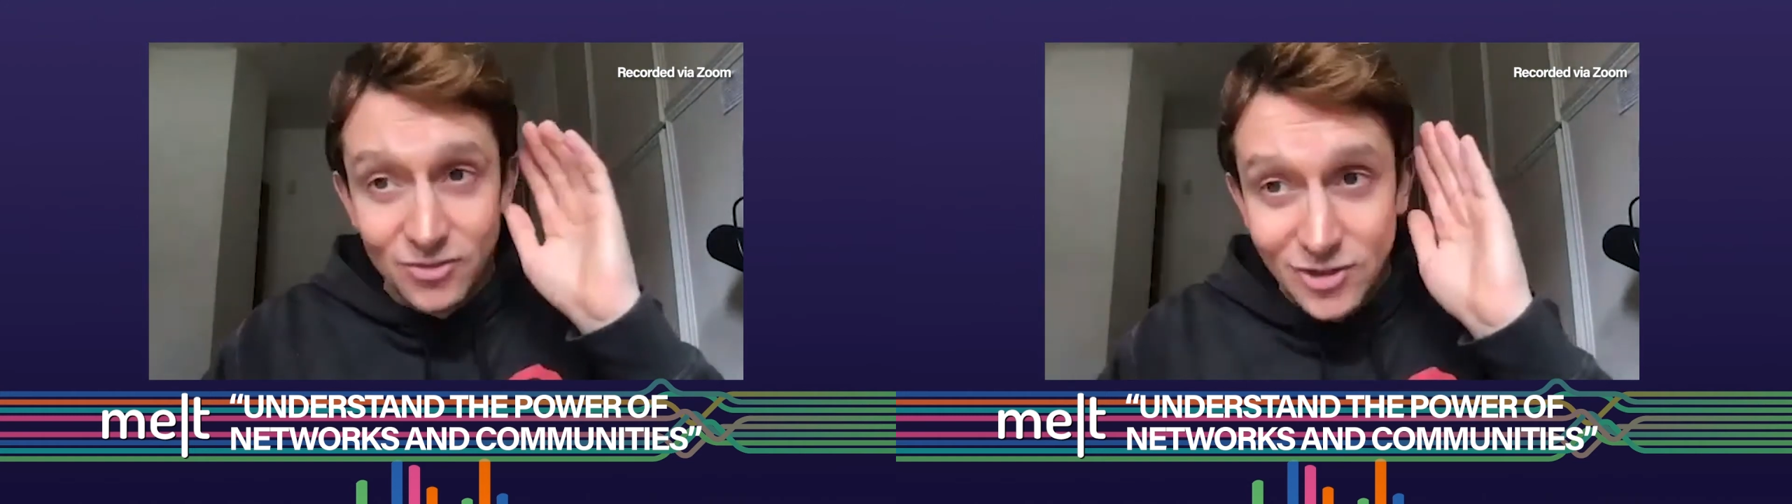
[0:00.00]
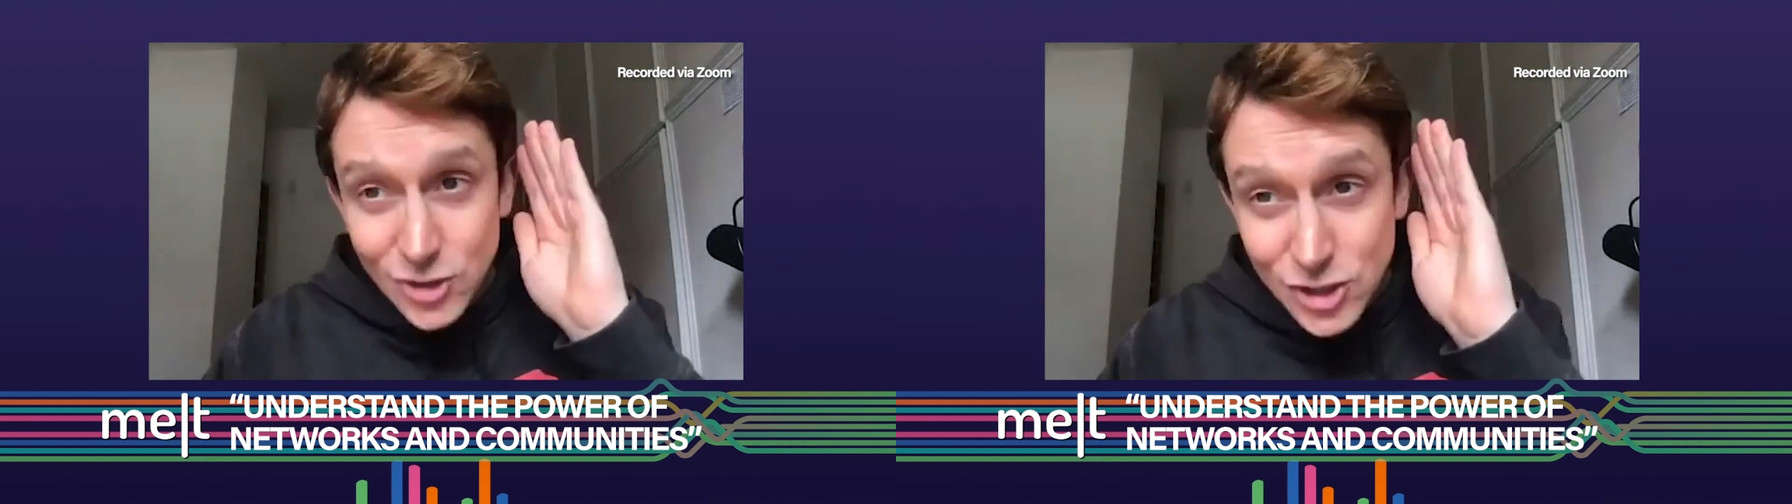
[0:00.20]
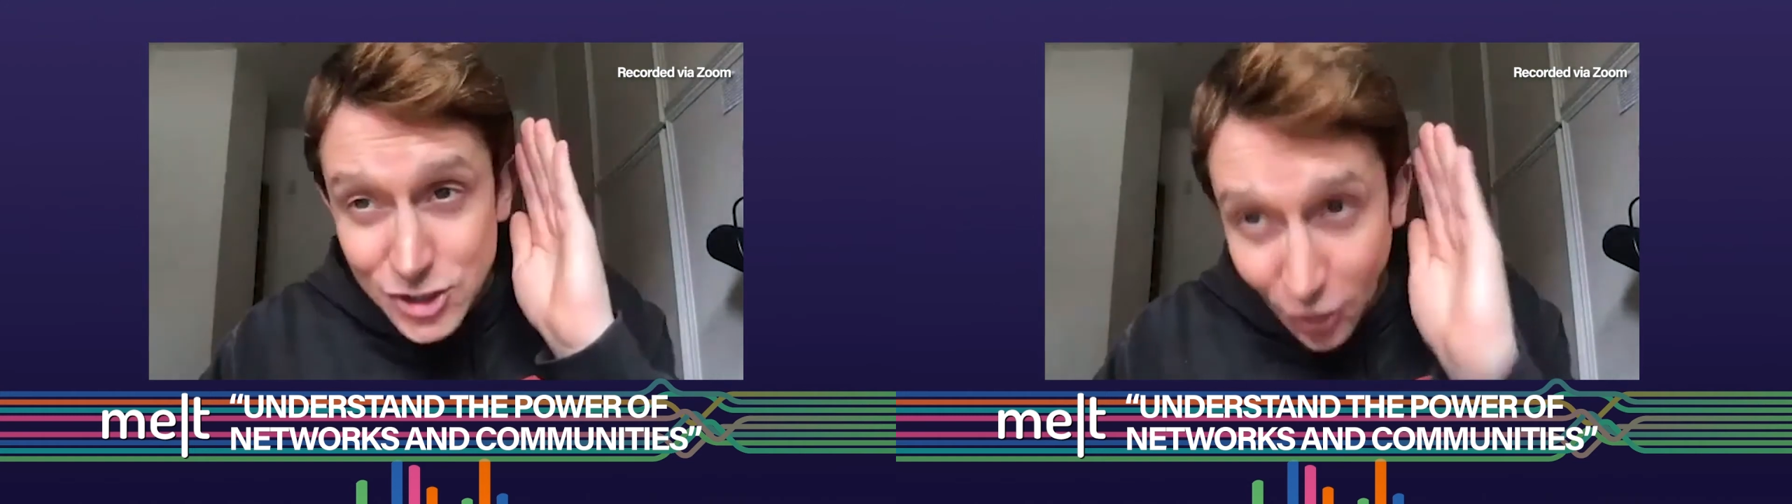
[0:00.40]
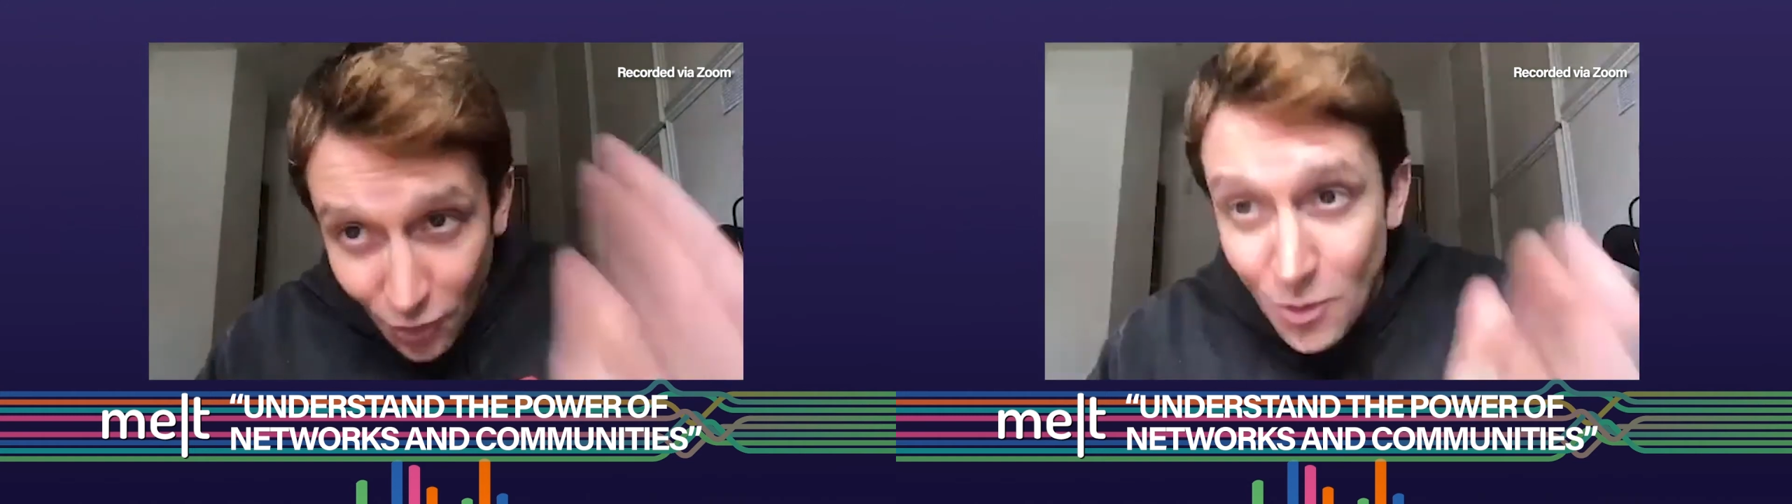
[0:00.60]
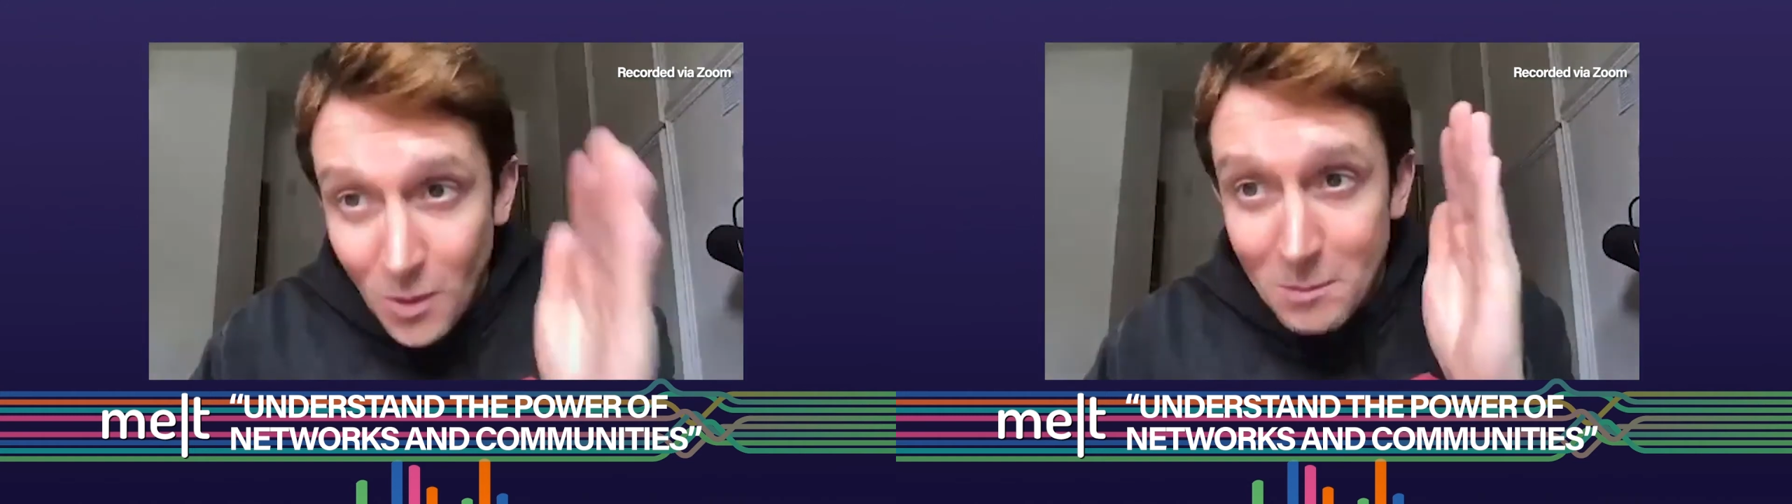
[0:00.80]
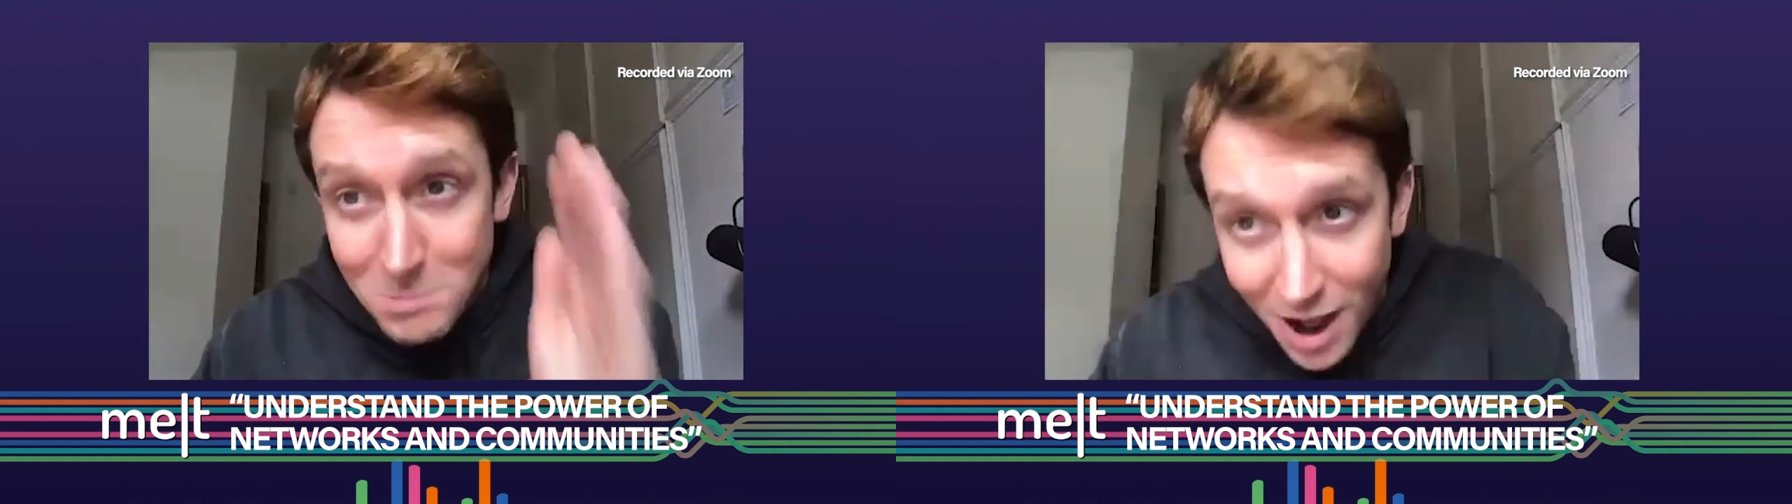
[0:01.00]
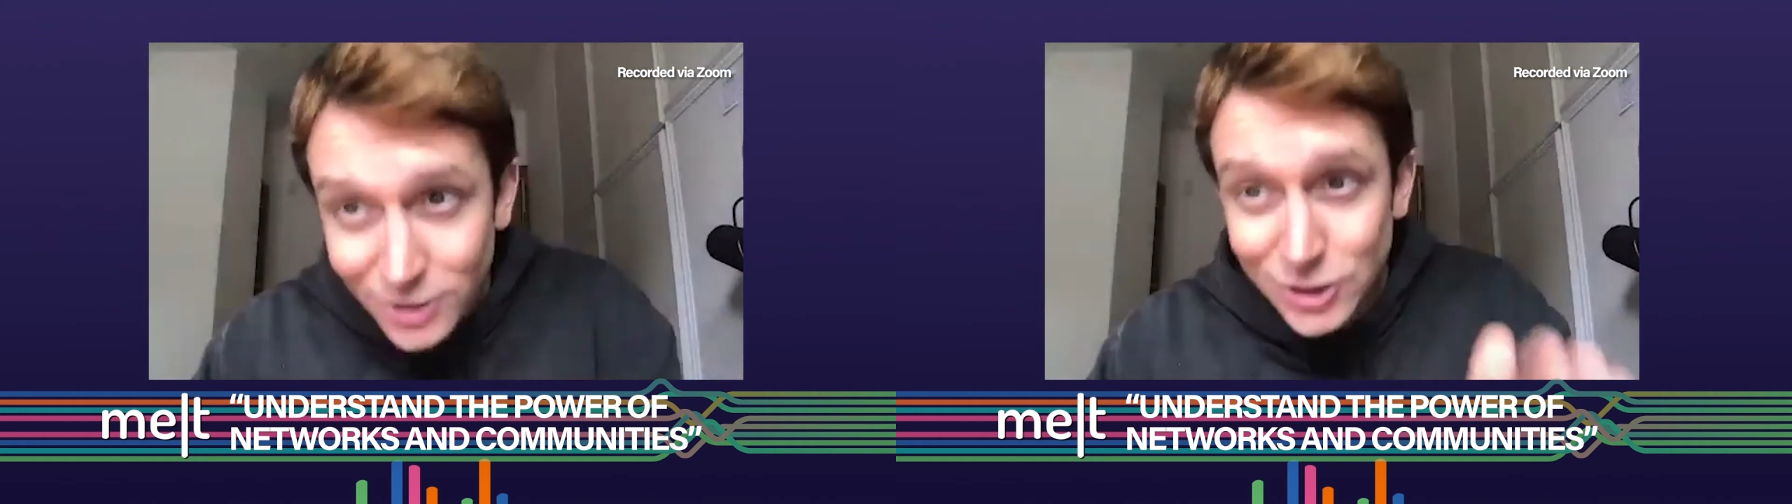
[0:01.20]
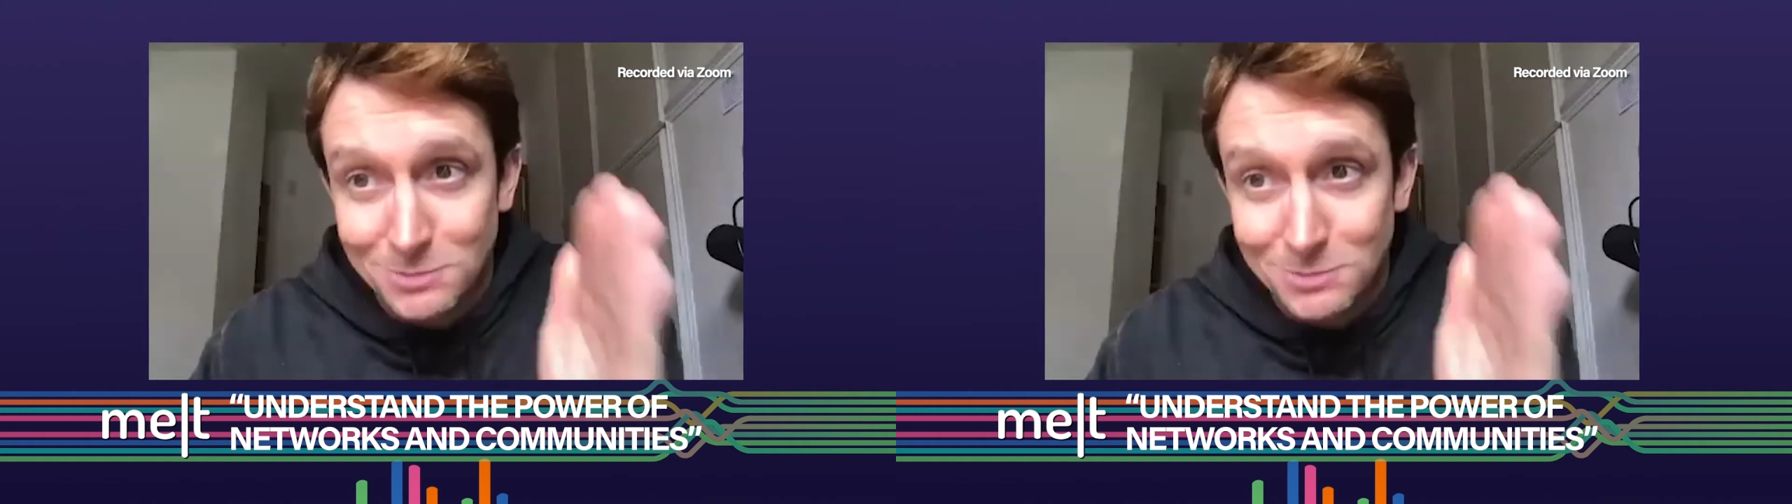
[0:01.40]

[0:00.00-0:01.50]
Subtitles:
There's so much